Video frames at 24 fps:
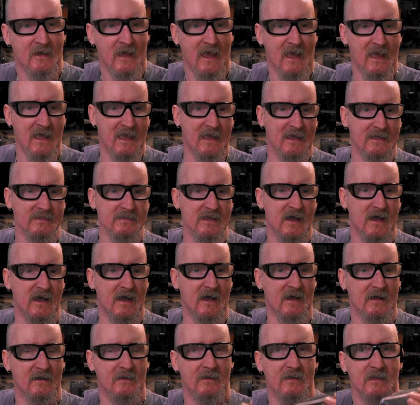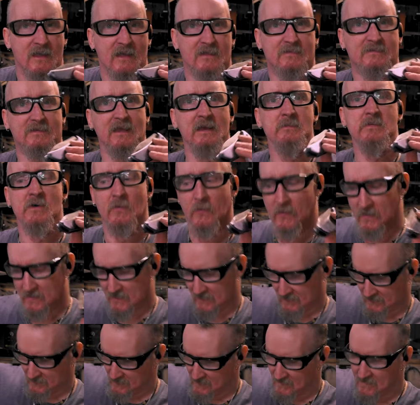and uh, seemed to
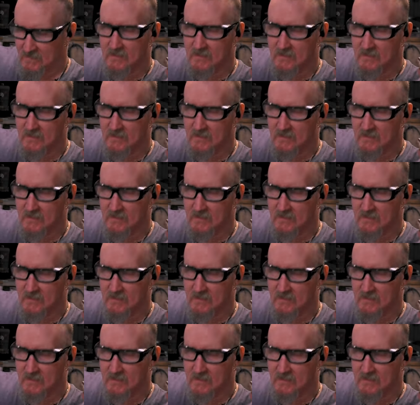work.